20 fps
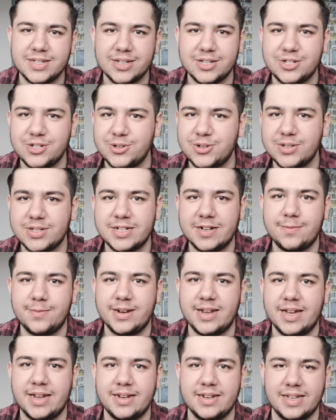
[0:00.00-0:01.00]
the show doesn't have
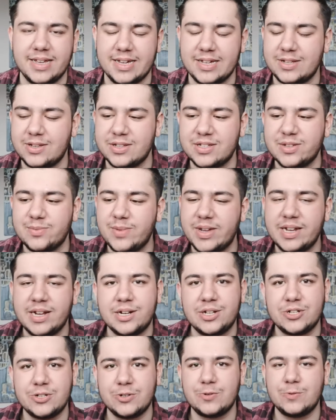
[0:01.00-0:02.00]
an ending doesn't mean
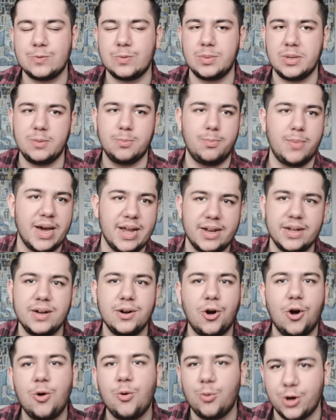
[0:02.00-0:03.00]
that the show will be
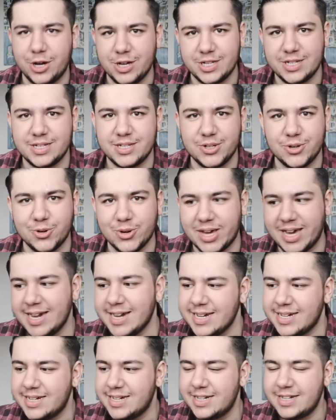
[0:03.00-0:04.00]
better or worse,
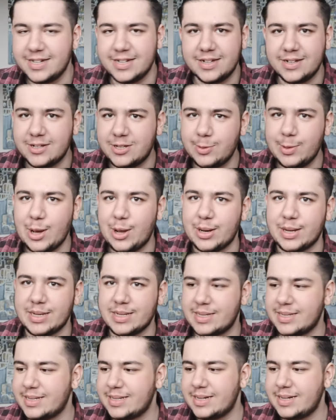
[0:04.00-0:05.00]
okay? To be
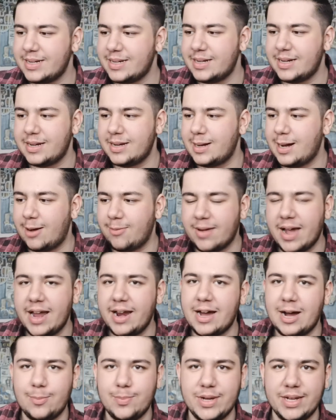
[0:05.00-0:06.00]
honest, I'm
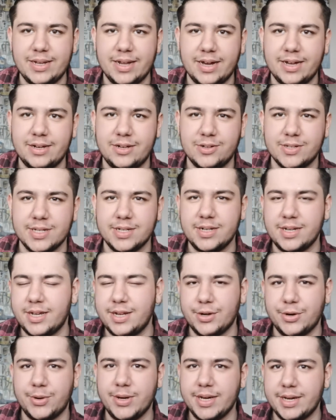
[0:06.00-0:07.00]
kind of happy that it doesn't
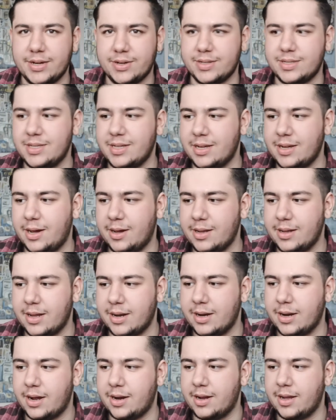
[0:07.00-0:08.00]
in a way because
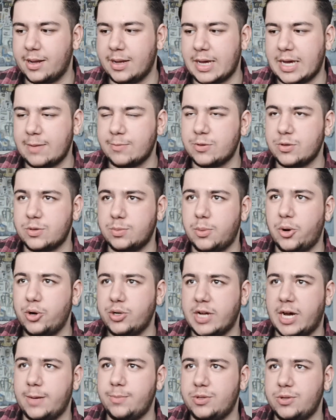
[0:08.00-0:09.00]
it gives us
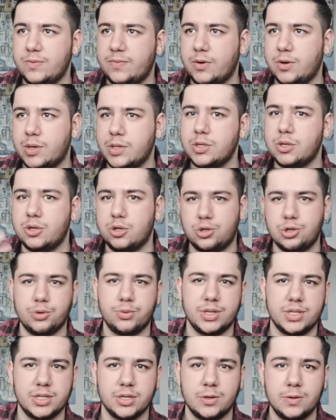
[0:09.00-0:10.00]
more time to focus on the
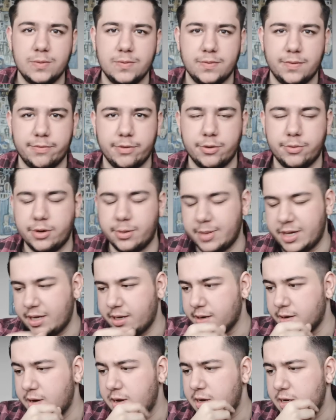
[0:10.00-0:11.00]
show itself, if you know what I
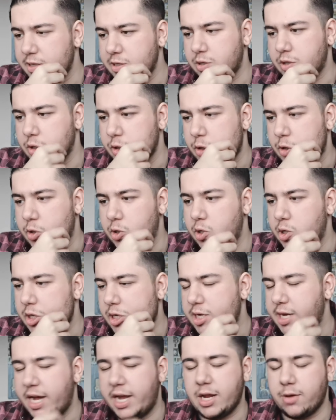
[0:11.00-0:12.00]
mean. So
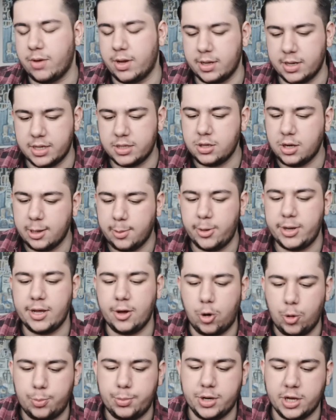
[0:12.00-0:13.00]
anyway, let's talk about
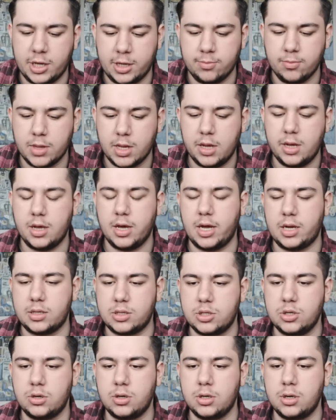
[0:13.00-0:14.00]
the opening.
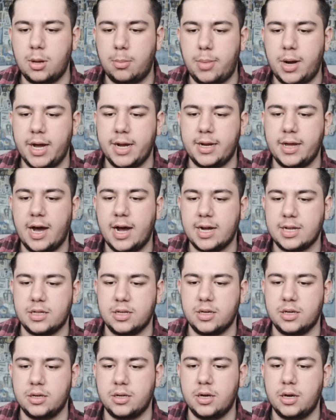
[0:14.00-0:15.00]
It's sung by the
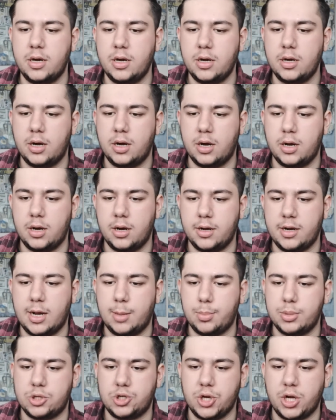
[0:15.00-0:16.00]
actor
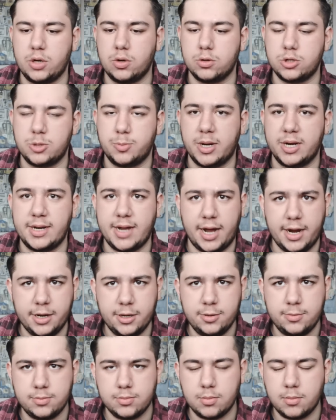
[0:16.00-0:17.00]
that portrayed Ultraman
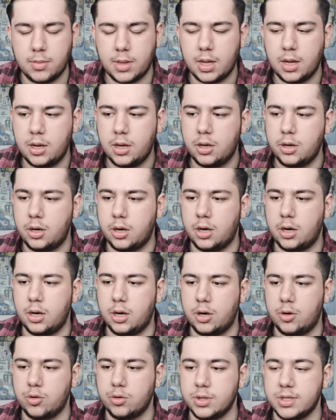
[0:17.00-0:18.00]
Diner,
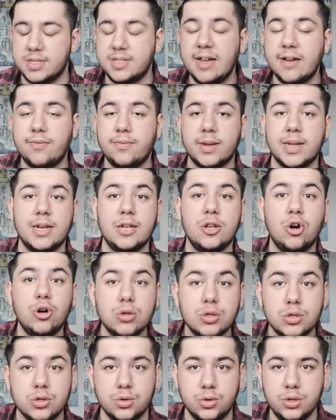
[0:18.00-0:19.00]
who is definitely
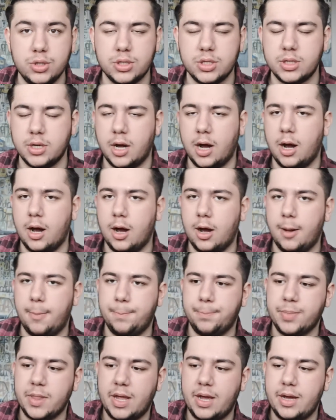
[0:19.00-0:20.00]
not sus.
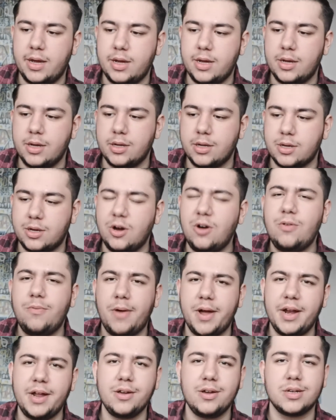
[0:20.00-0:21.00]
Go
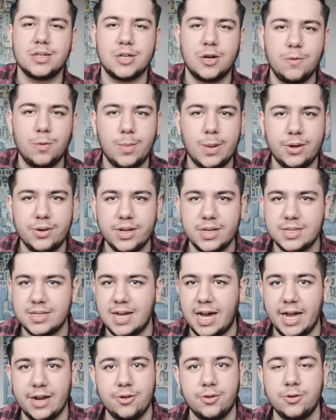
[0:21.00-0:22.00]
find out yourself about this.
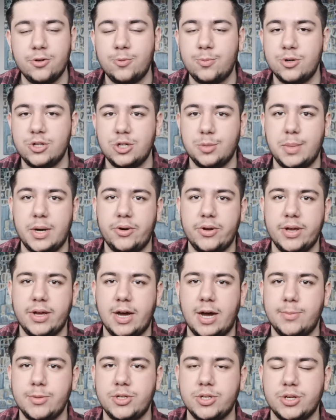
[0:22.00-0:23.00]
I don't know much about
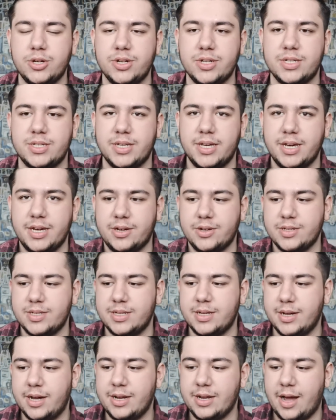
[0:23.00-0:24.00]
it. I'm just gonna say because
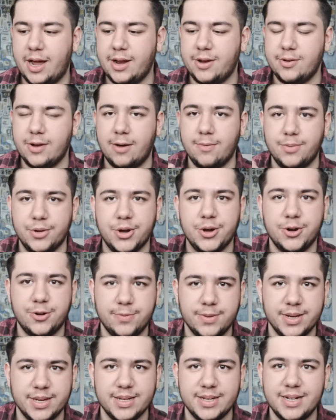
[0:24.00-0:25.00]
I've heard
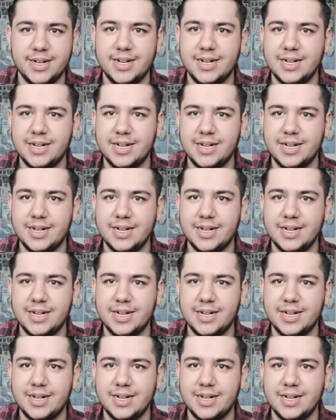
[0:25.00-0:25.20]
of it.